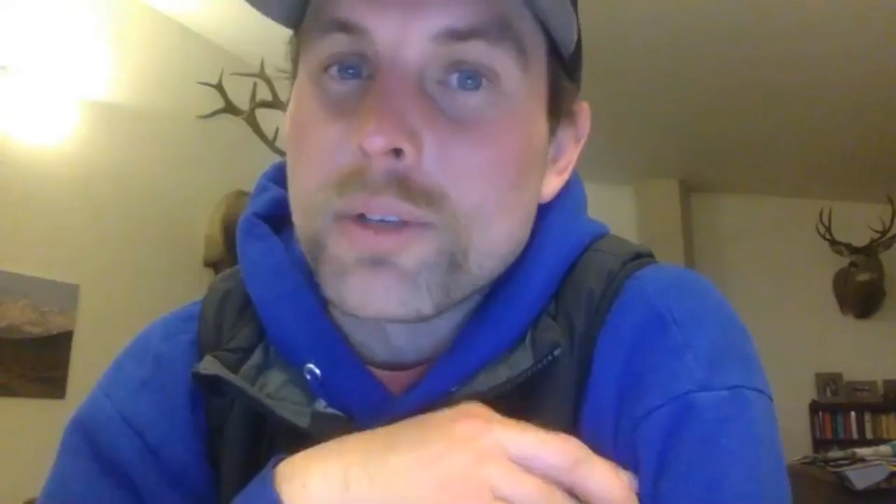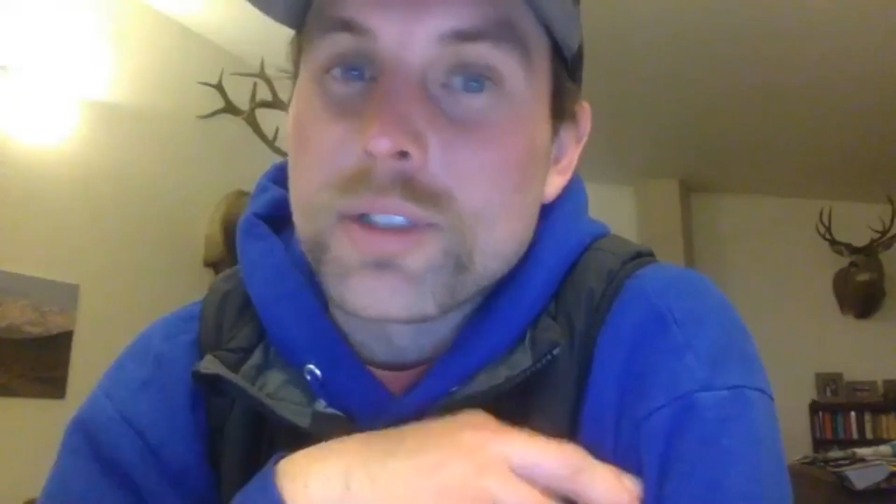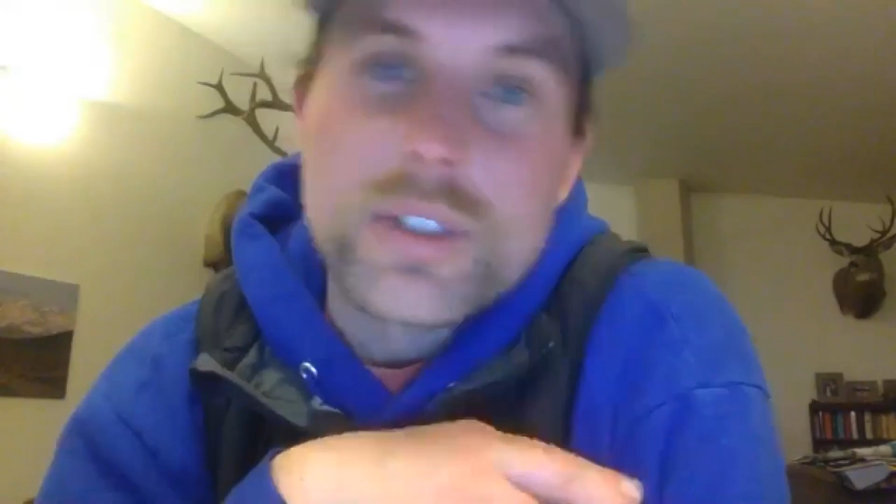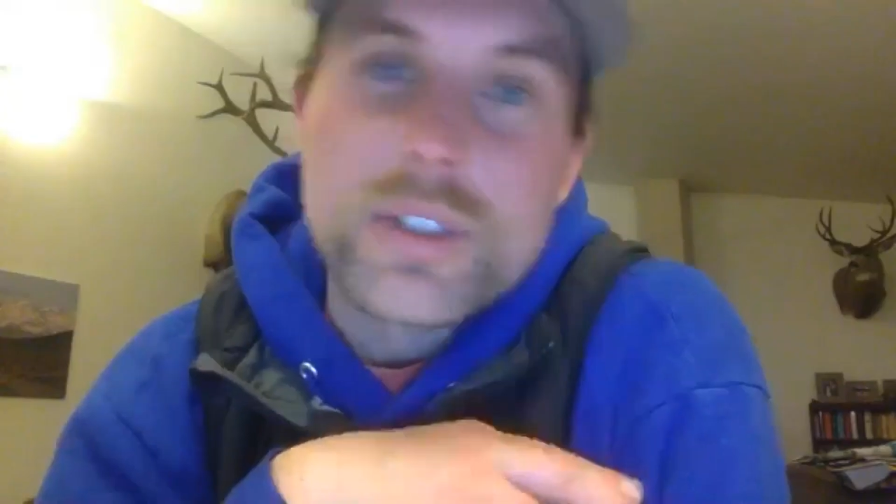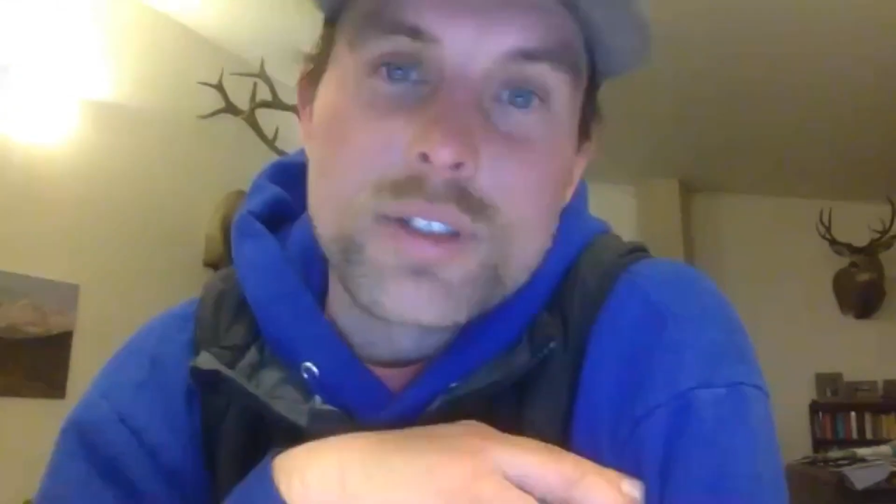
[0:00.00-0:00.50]
you
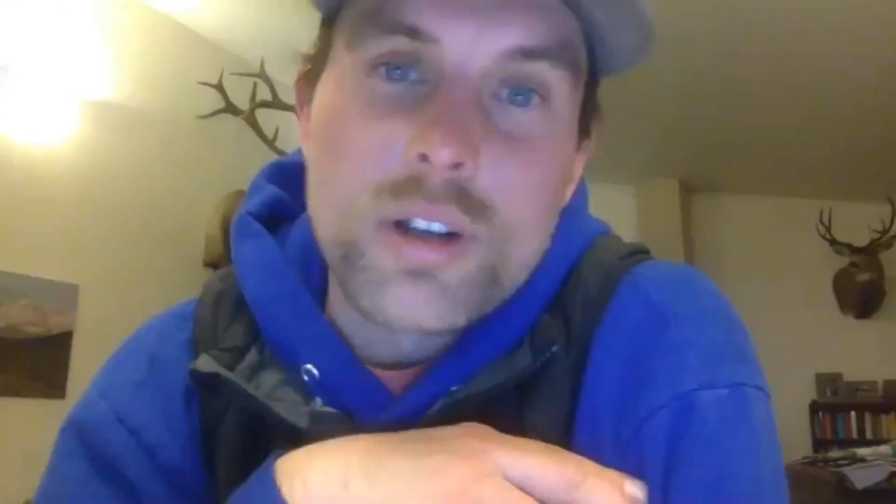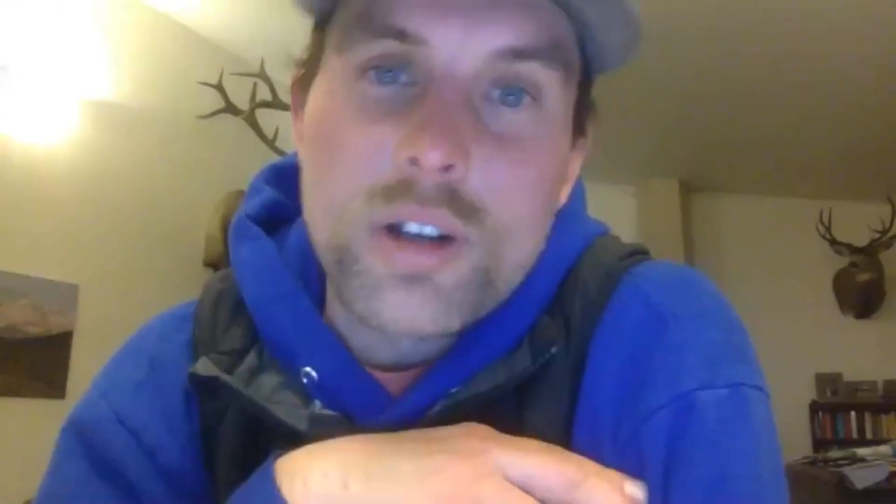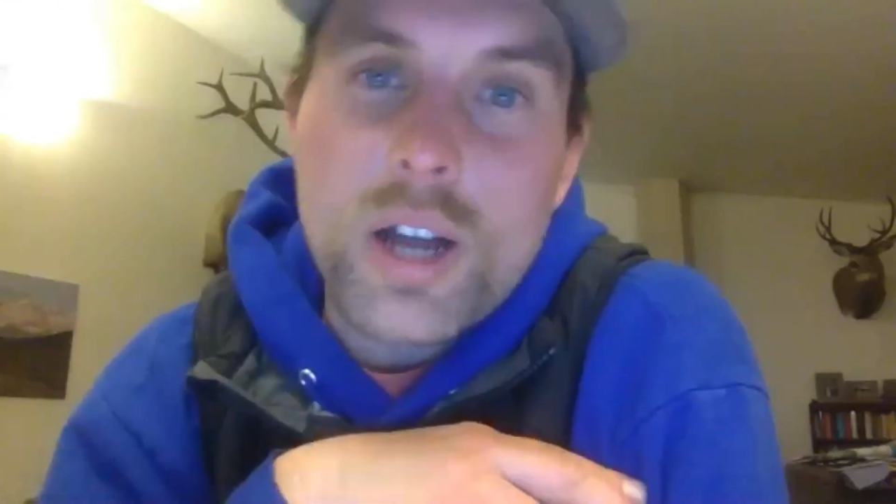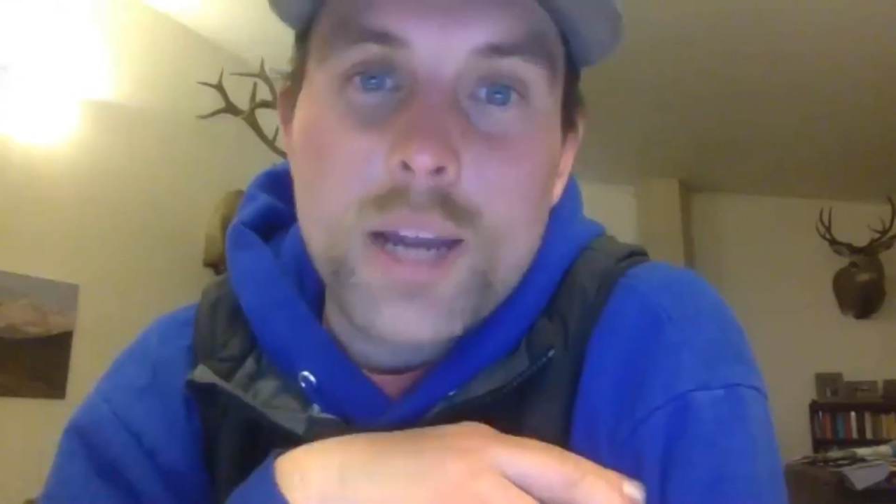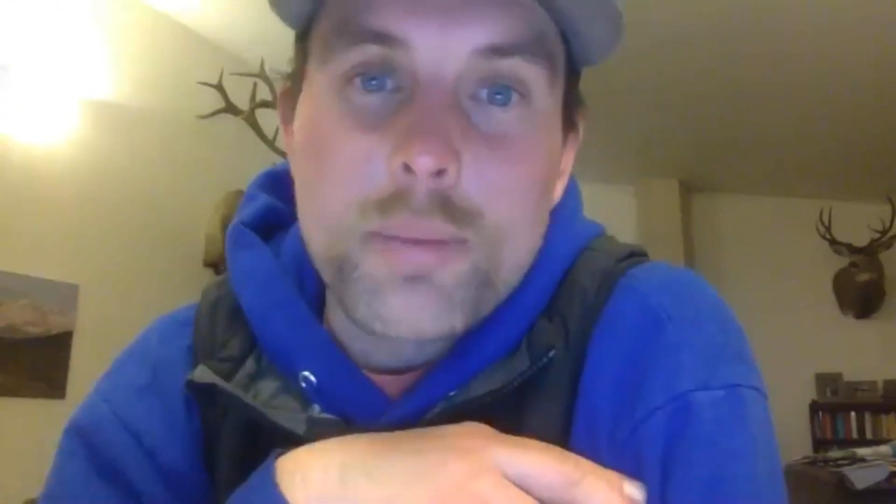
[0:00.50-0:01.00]
just get on a
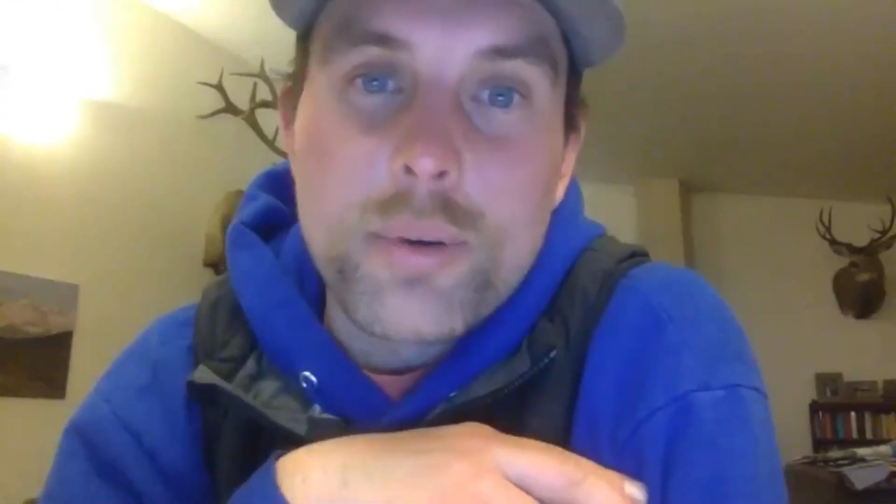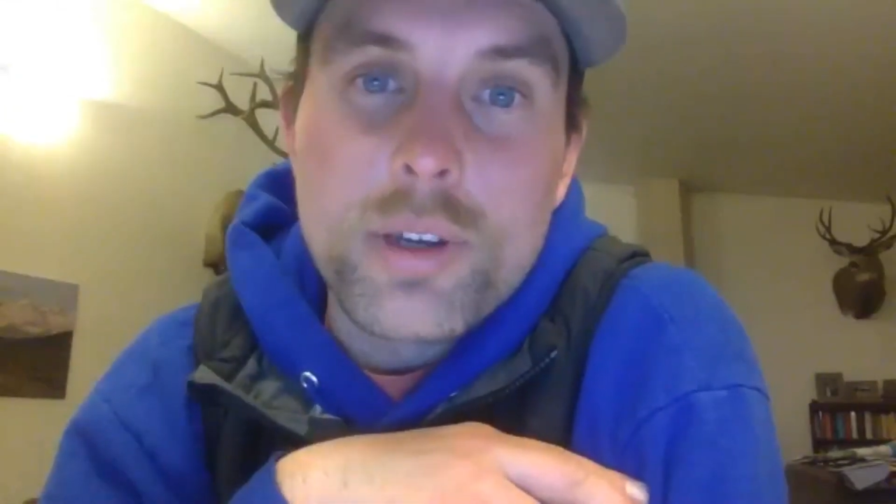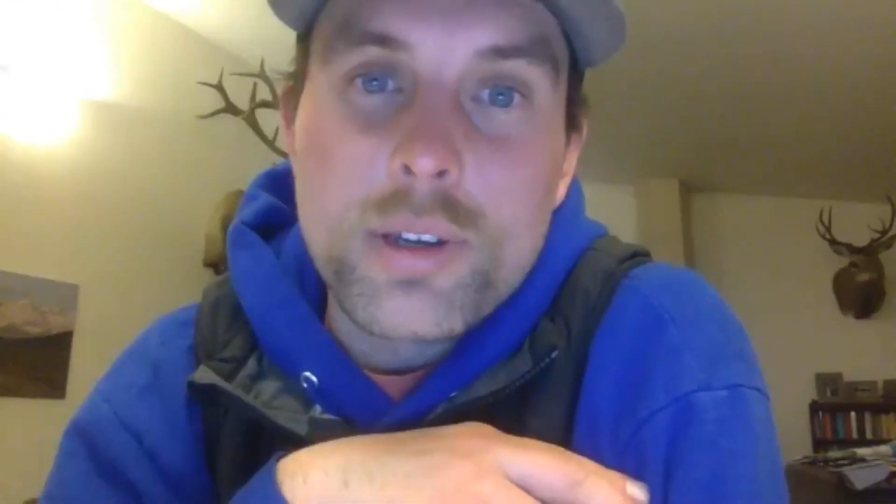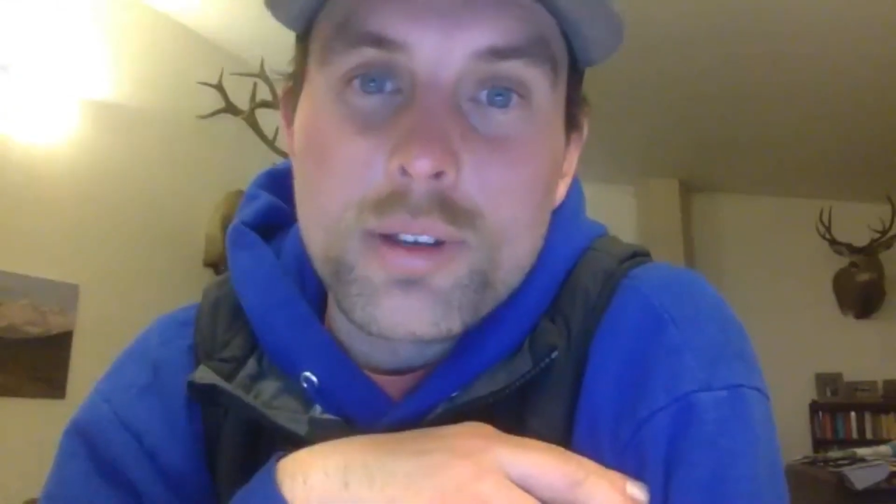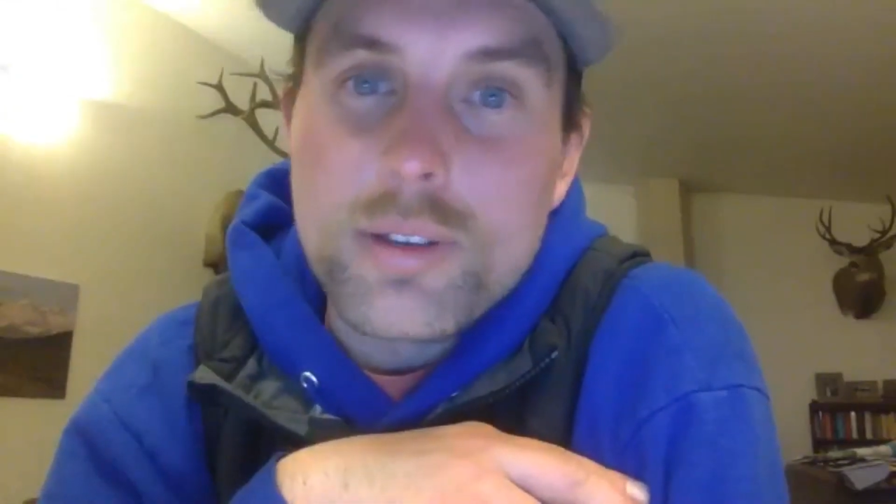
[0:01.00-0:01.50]
high point
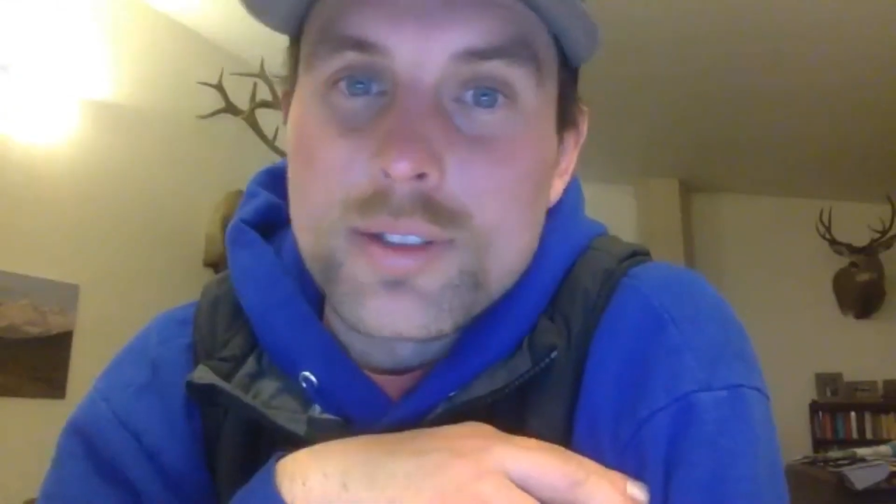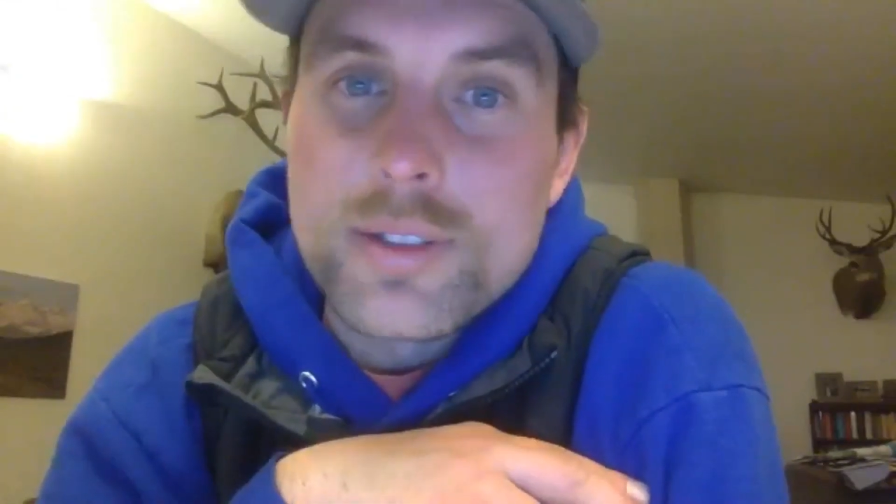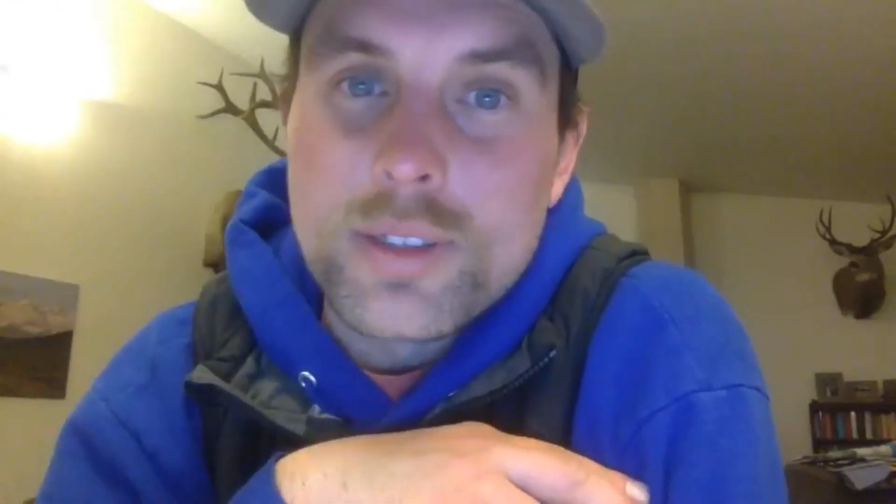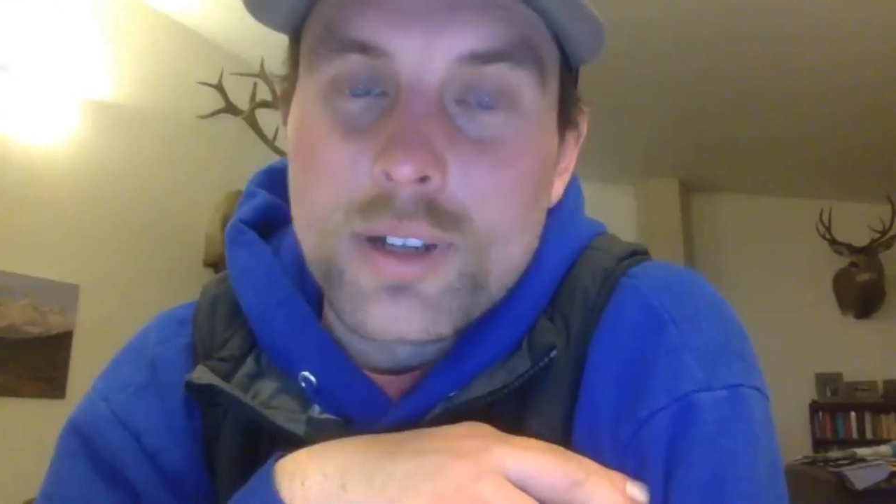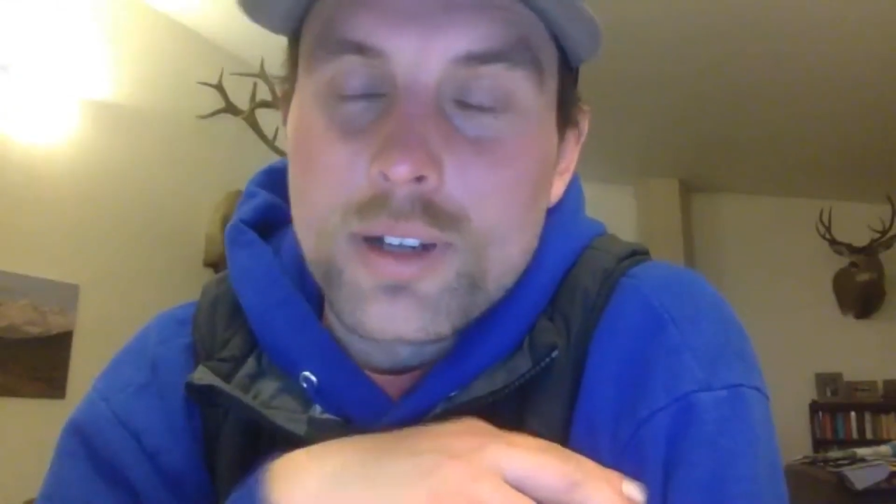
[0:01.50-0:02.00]
and you just
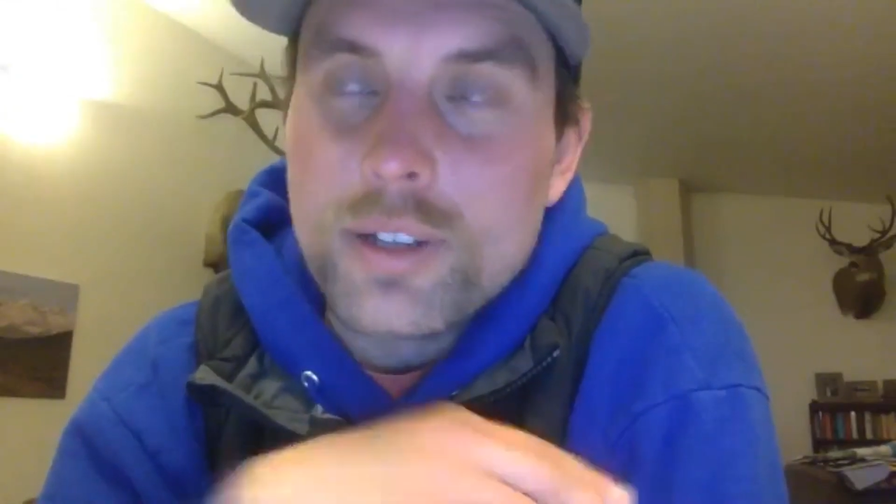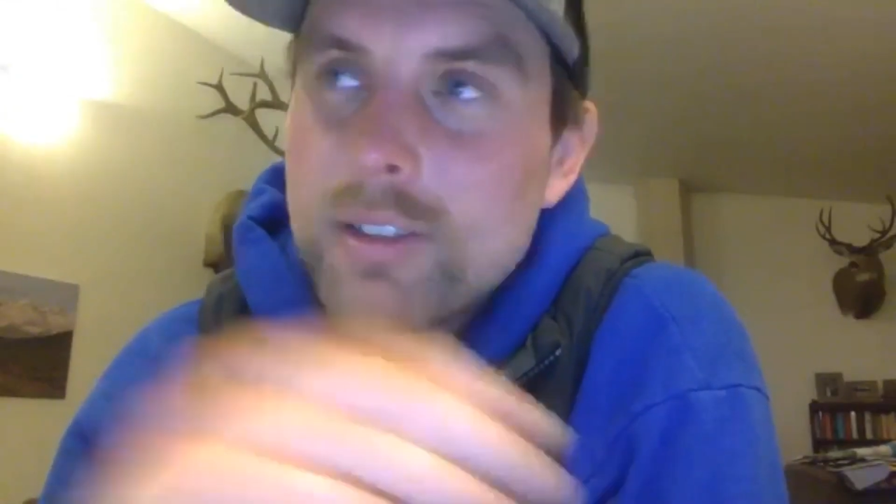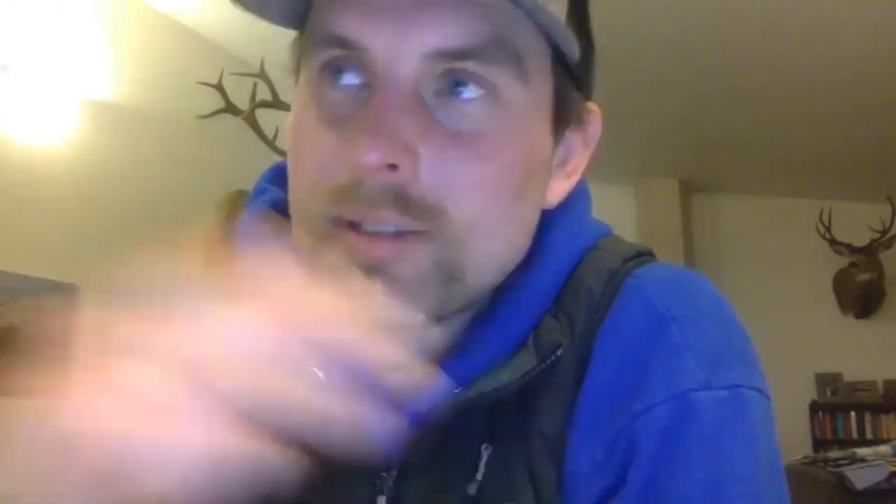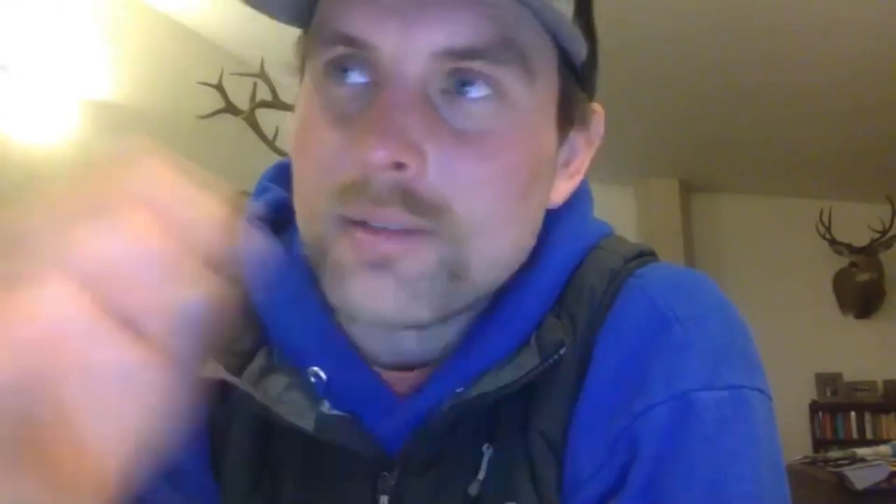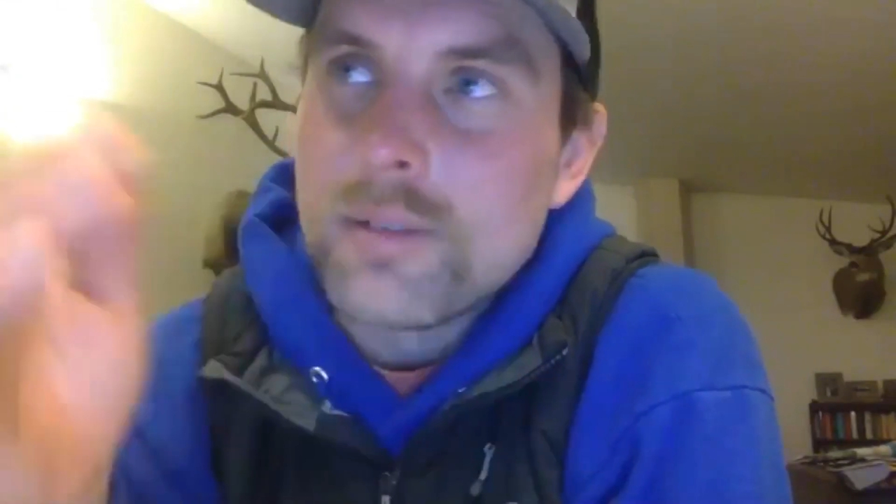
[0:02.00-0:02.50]
sit there and you can